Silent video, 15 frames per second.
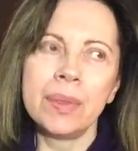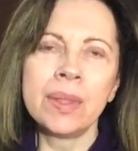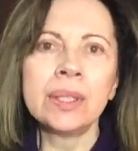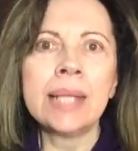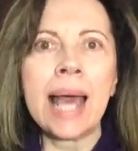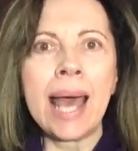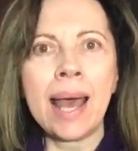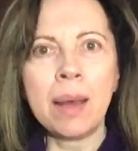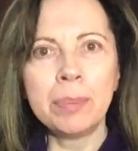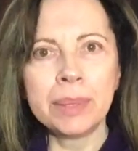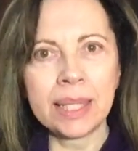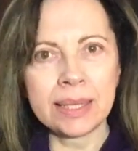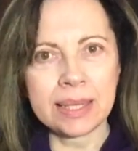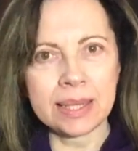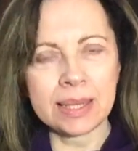the lab.
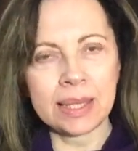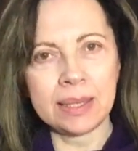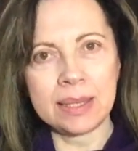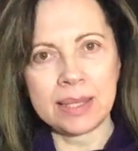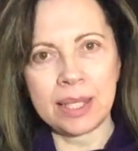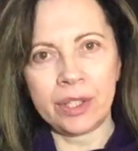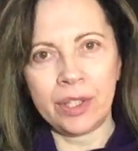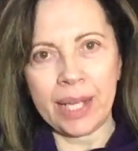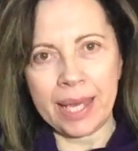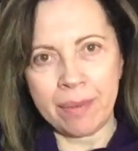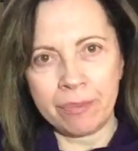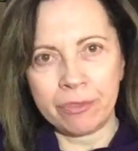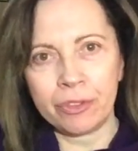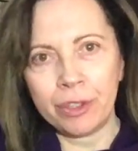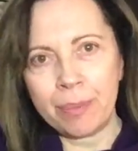Let's consider
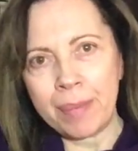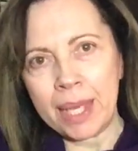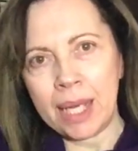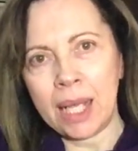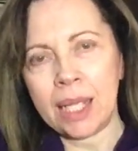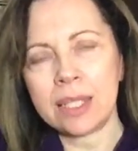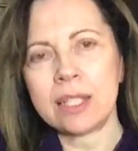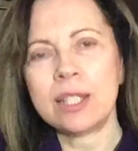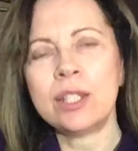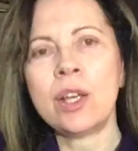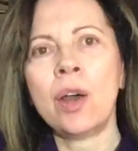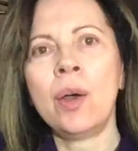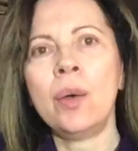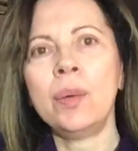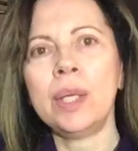him for a minute.
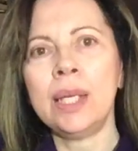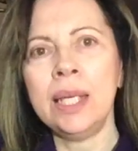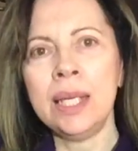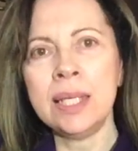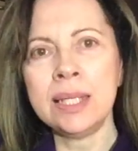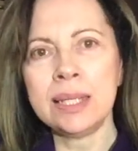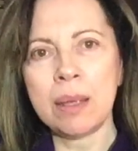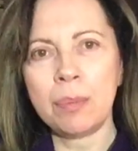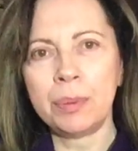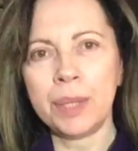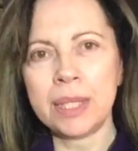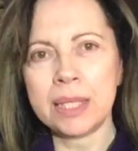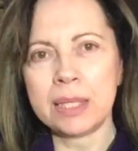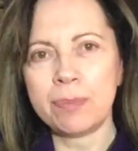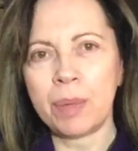So he's
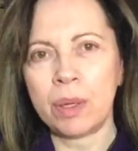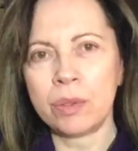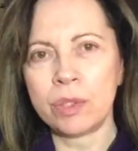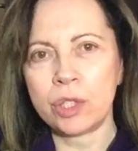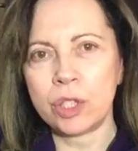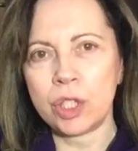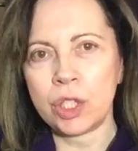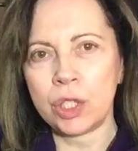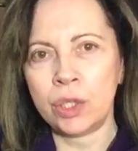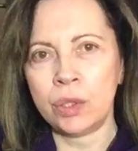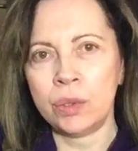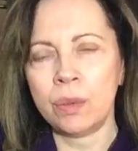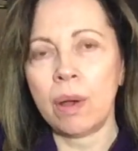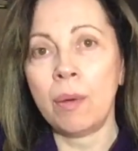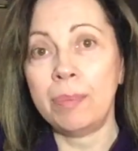predisposed
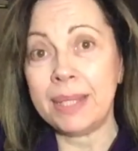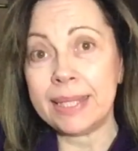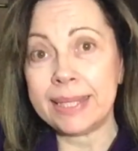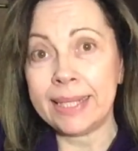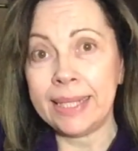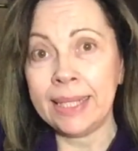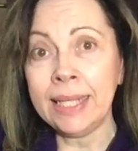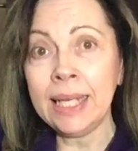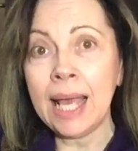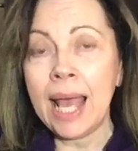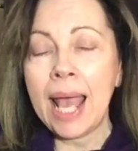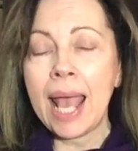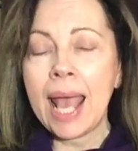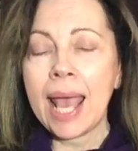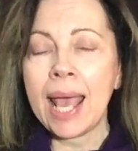to obesity
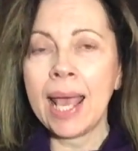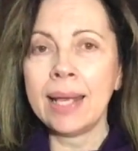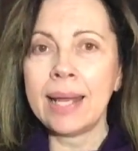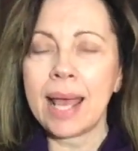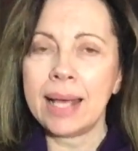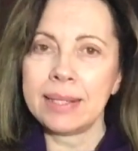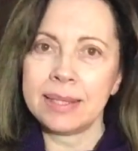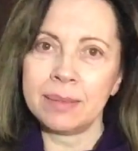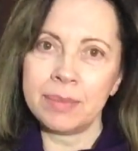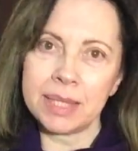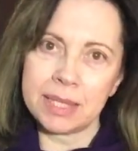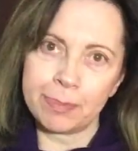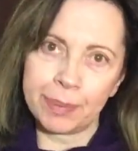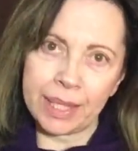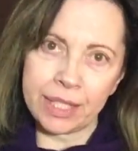and has some
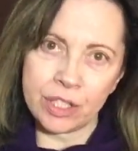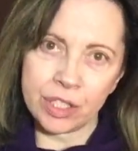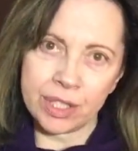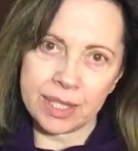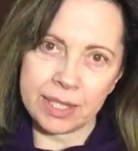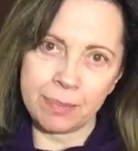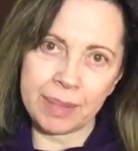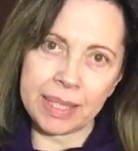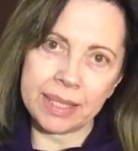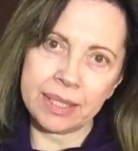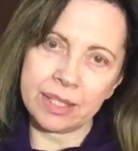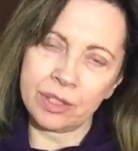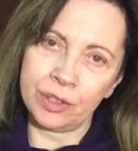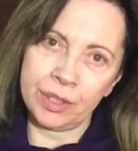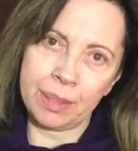dysplasias to be
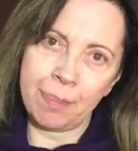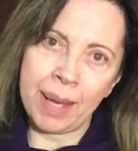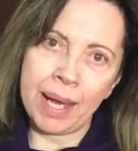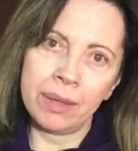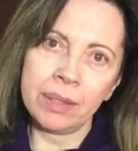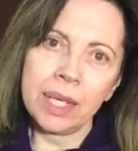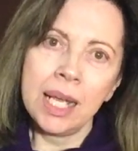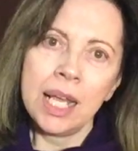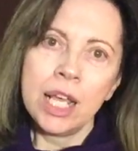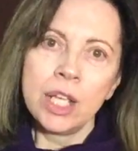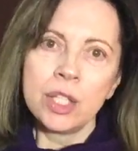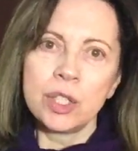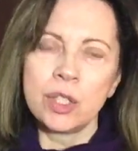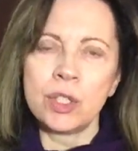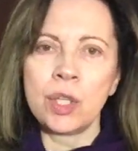concerned about.
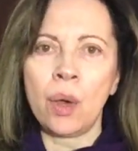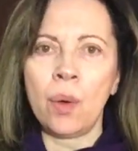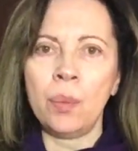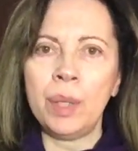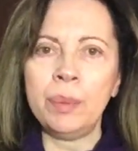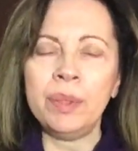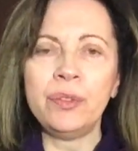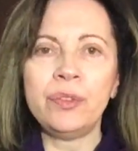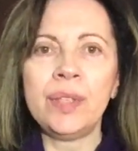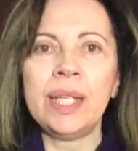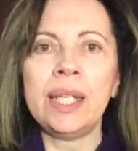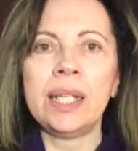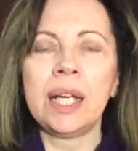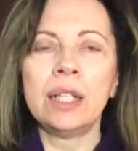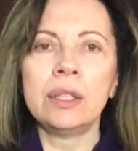So we would
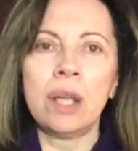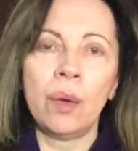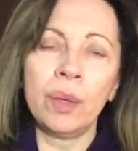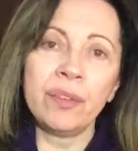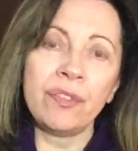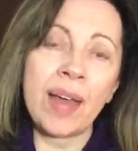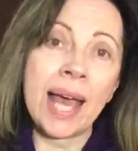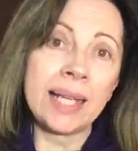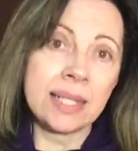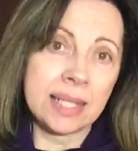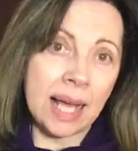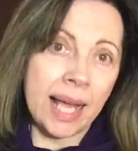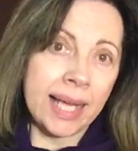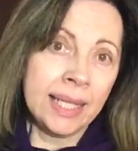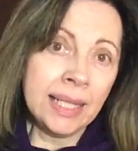feed a lower fat
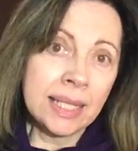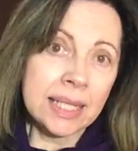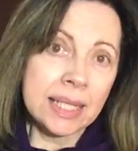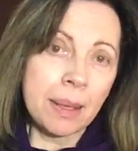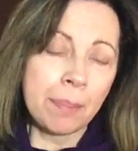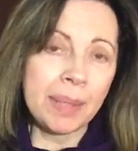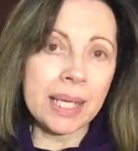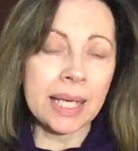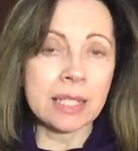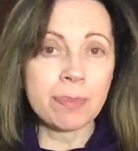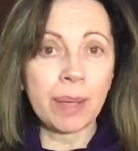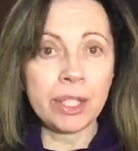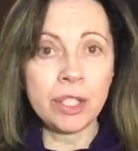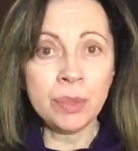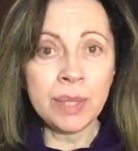diet because
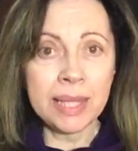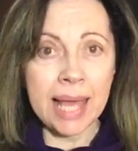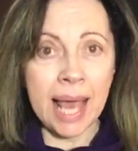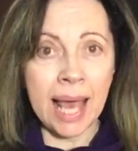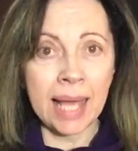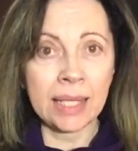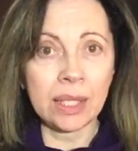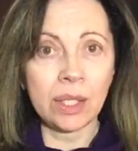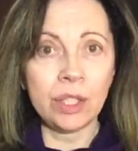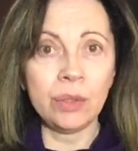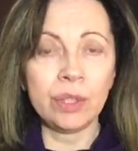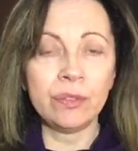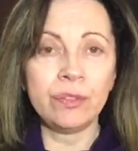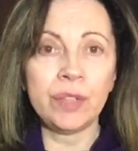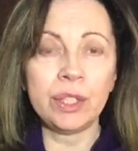by doing that,
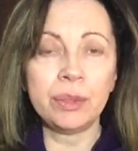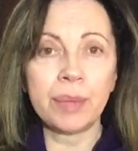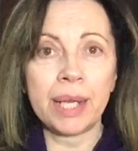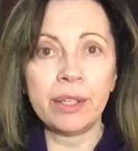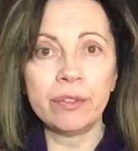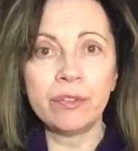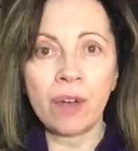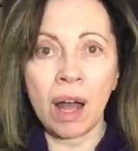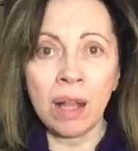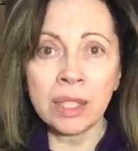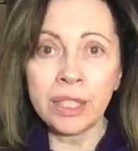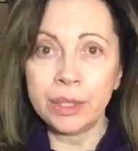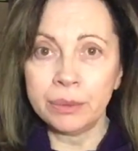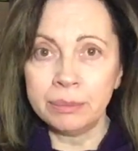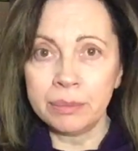you can feed greater
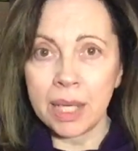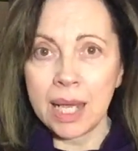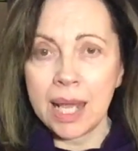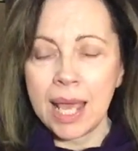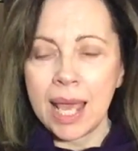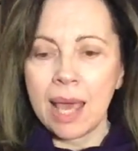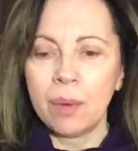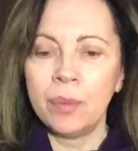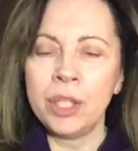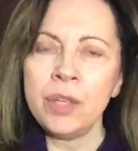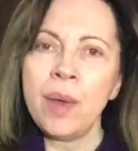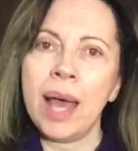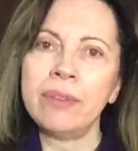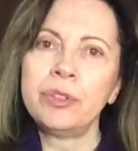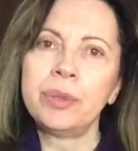volume. When
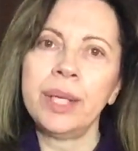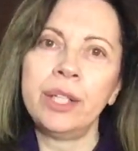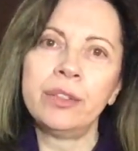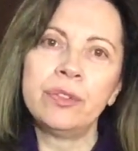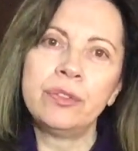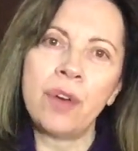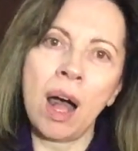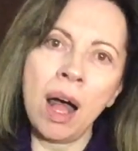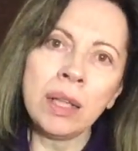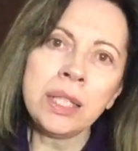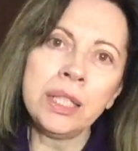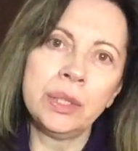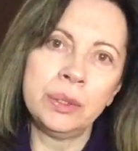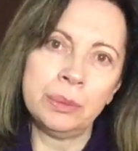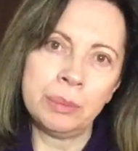you have greater
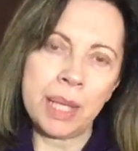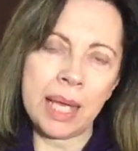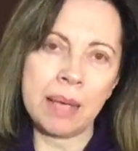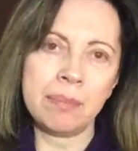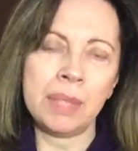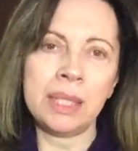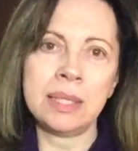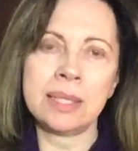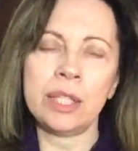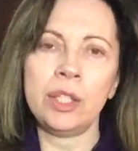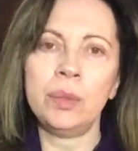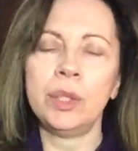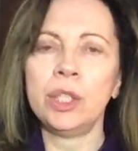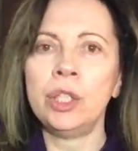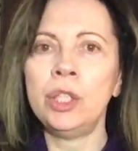volume, it means
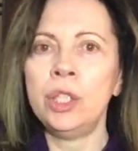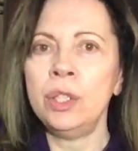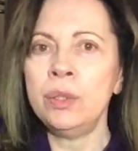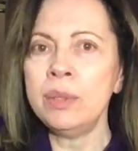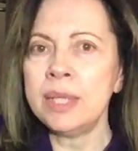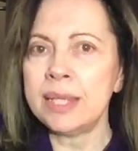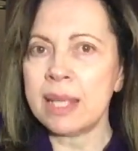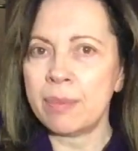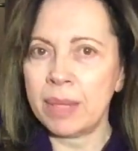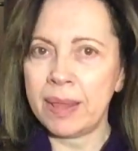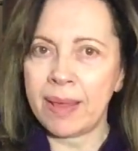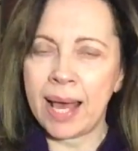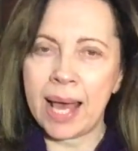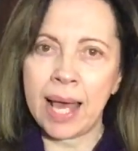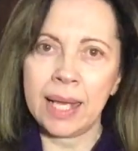that you can use some
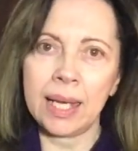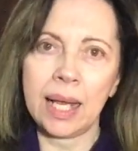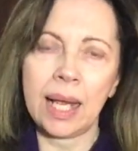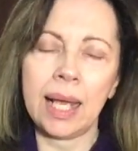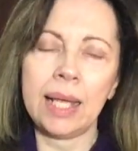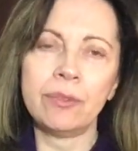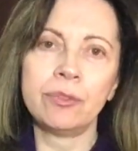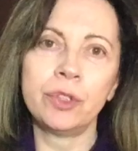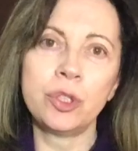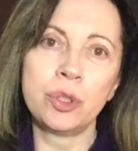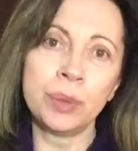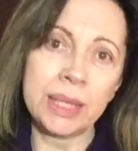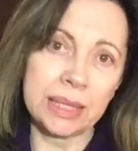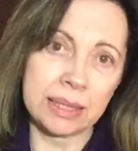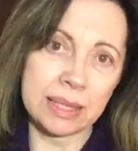of that for
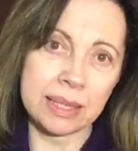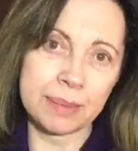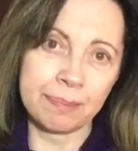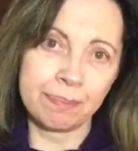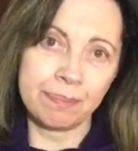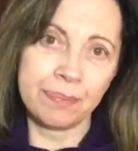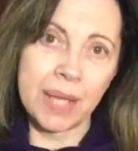treats.